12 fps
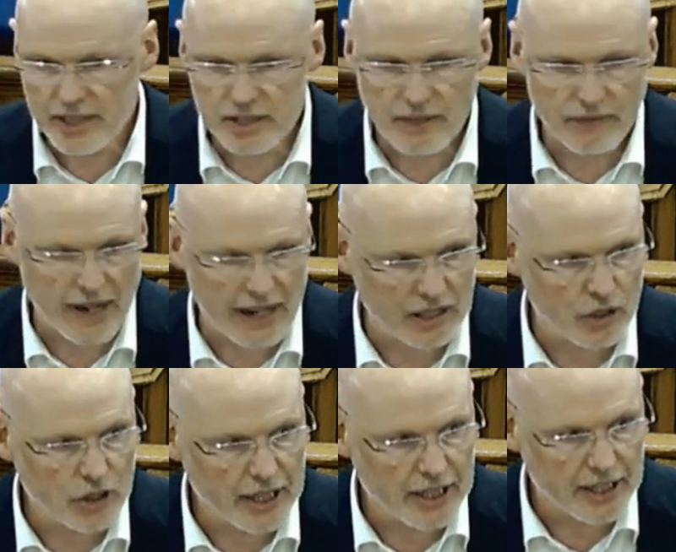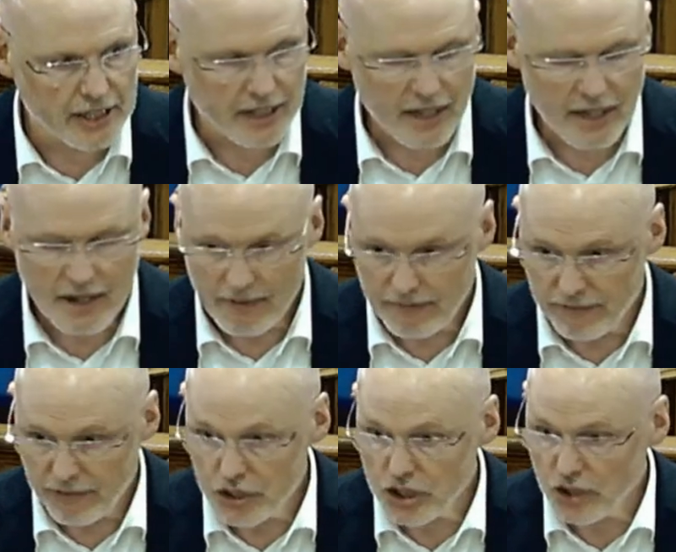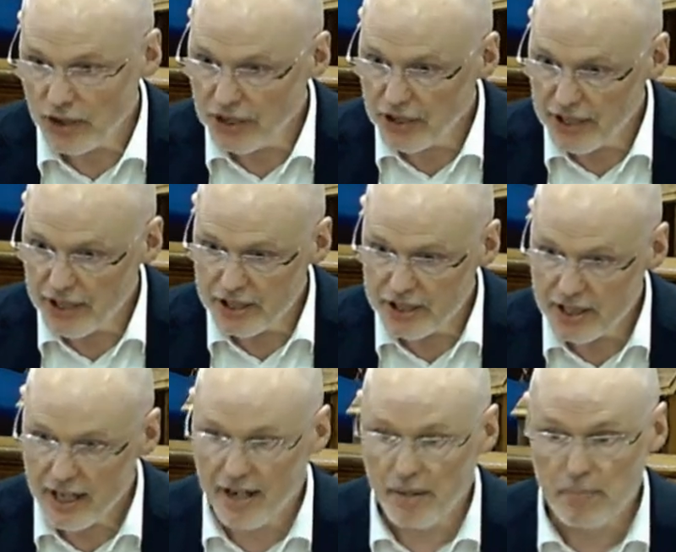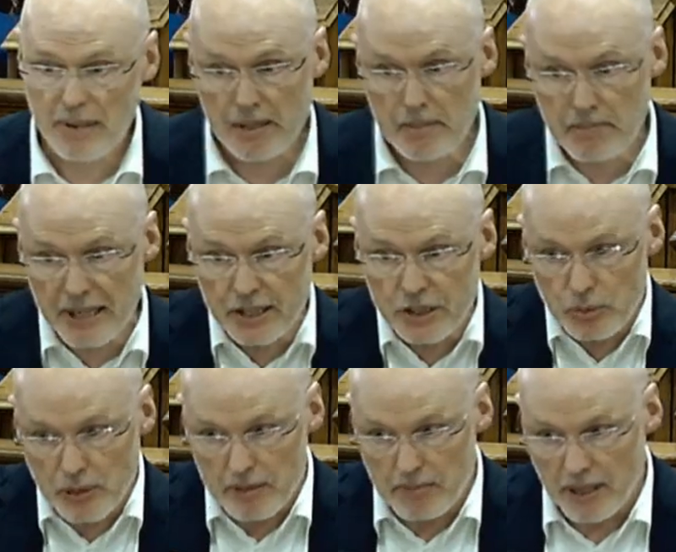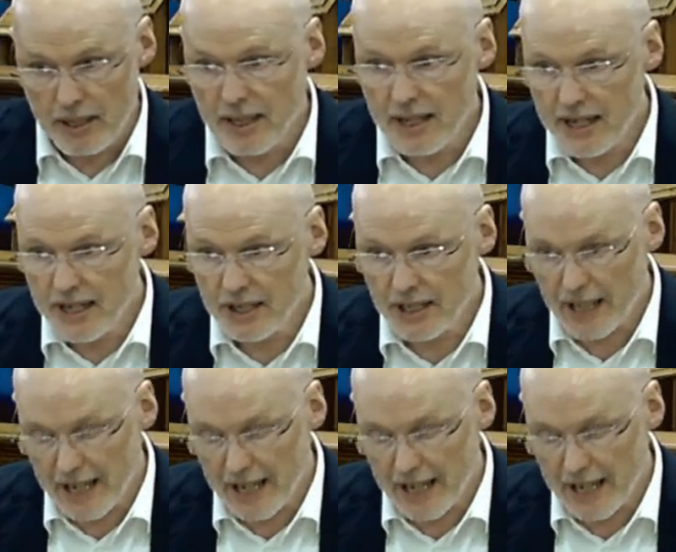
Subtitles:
In fact, looking at 1 Corinthians in a big, big sweep here tonight,